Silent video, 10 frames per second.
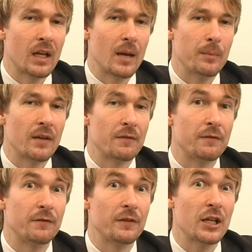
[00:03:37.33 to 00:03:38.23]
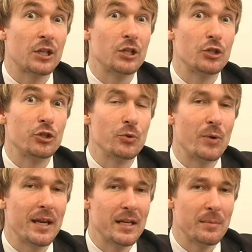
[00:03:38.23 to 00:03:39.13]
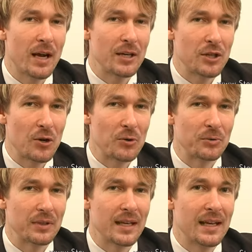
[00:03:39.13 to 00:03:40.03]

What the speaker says: I'm not fluctuating my tone.